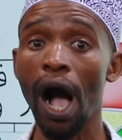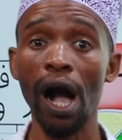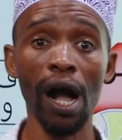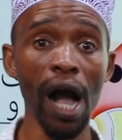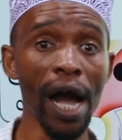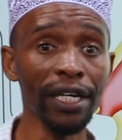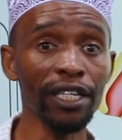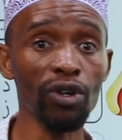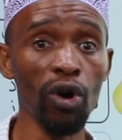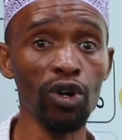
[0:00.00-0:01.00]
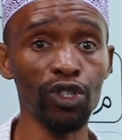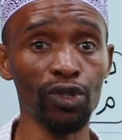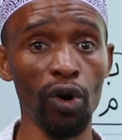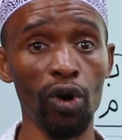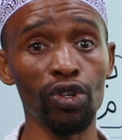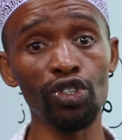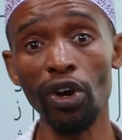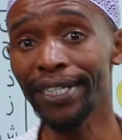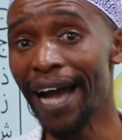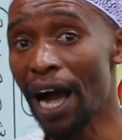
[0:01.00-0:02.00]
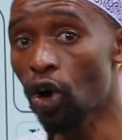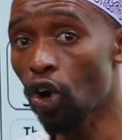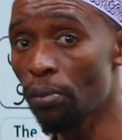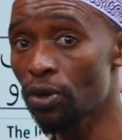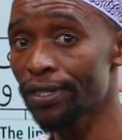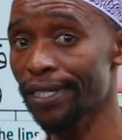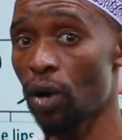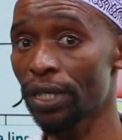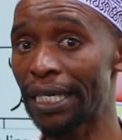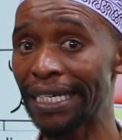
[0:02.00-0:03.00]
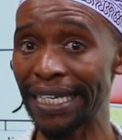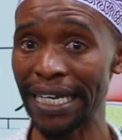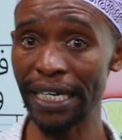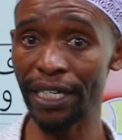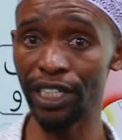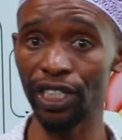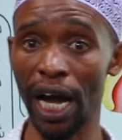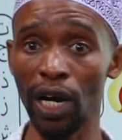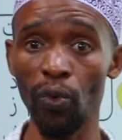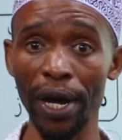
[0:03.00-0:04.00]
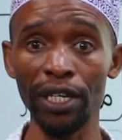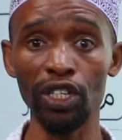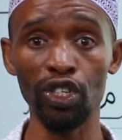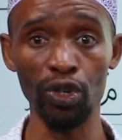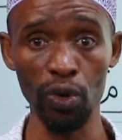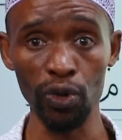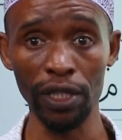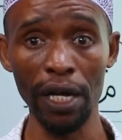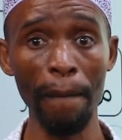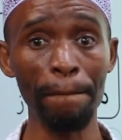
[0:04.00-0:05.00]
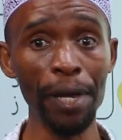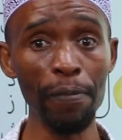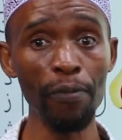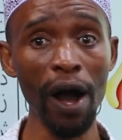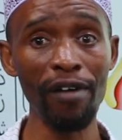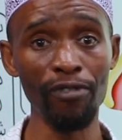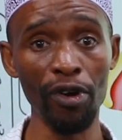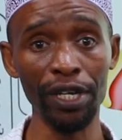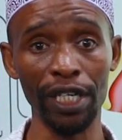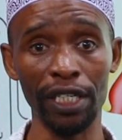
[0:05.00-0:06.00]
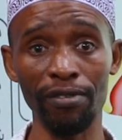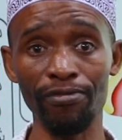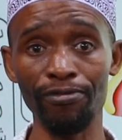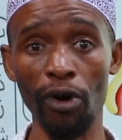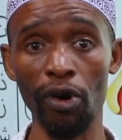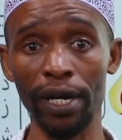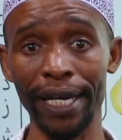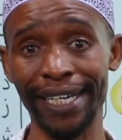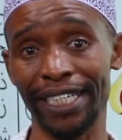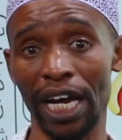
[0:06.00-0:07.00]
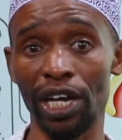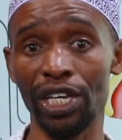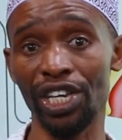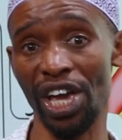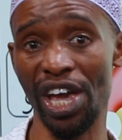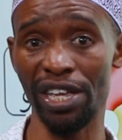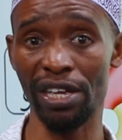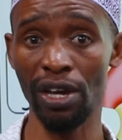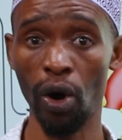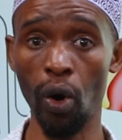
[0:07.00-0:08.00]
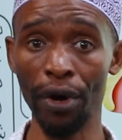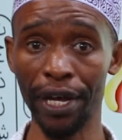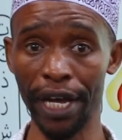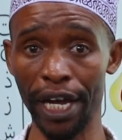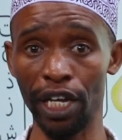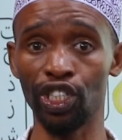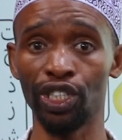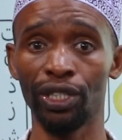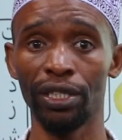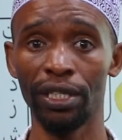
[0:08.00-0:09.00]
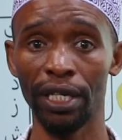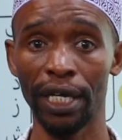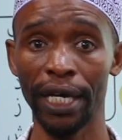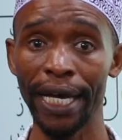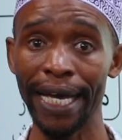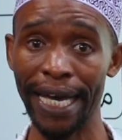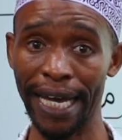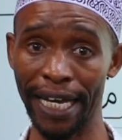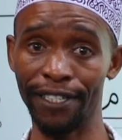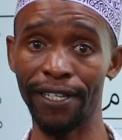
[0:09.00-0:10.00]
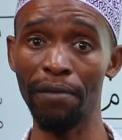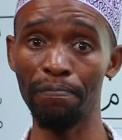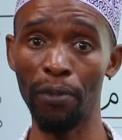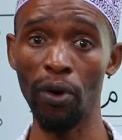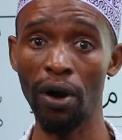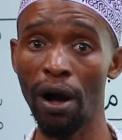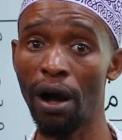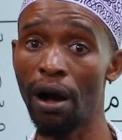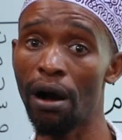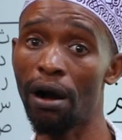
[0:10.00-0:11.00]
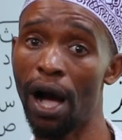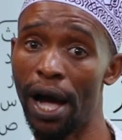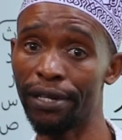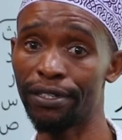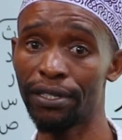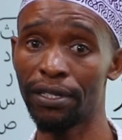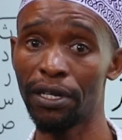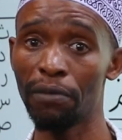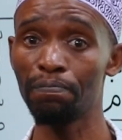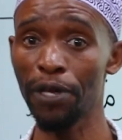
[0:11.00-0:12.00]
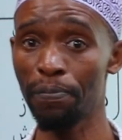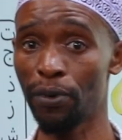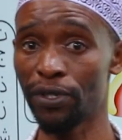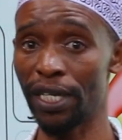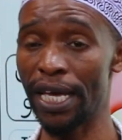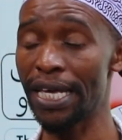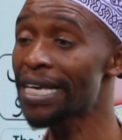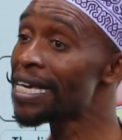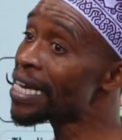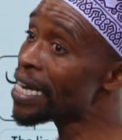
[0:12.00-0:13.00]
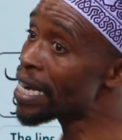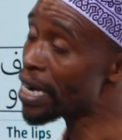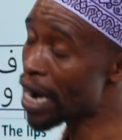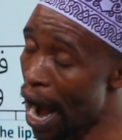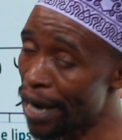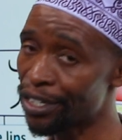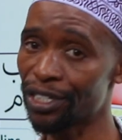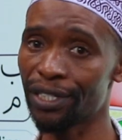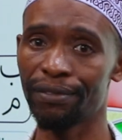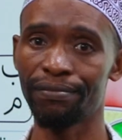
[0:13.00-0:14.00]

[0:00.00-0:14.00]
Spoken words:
Kha is also not a common sound in English, and when used, people avoid it for letter K or H. Example, khat, people say cat.